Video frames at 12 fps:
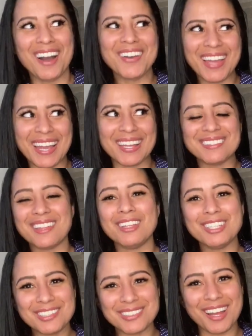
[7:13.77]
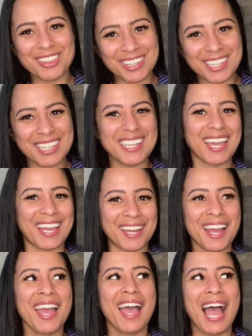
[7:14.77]
Okay, so then you start thinking,
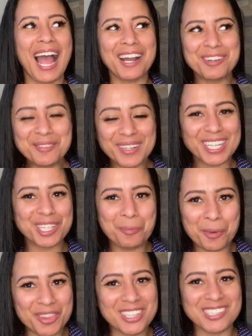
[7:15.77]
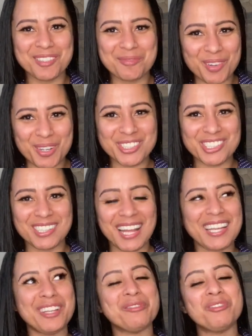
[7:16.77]
okay, how am I going to put this in motion?
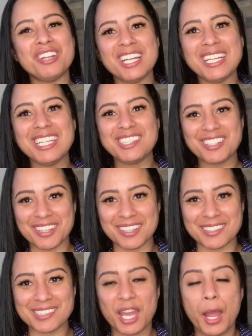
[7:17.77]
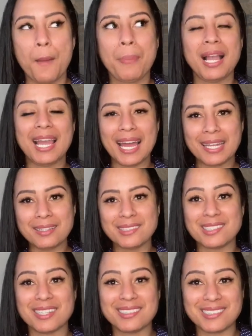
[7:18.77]
And it really does plant
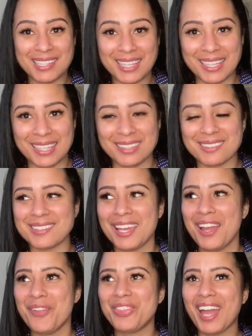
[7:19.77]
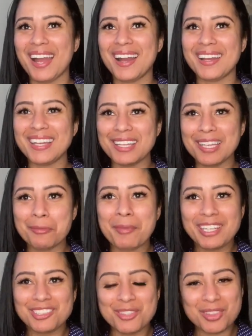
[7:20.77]
seeds that it
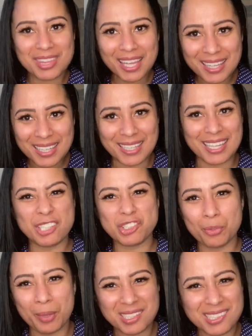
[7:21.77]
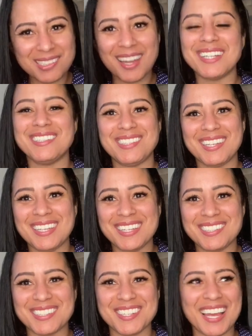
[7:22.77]
makes you think, and it gets you
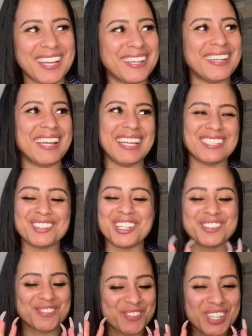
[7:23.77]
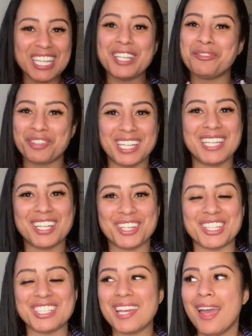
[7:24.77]
excited, and it's really, really
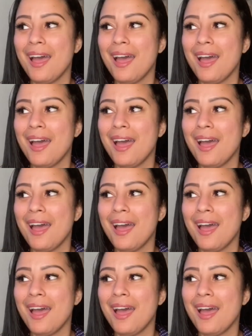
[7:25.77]
good.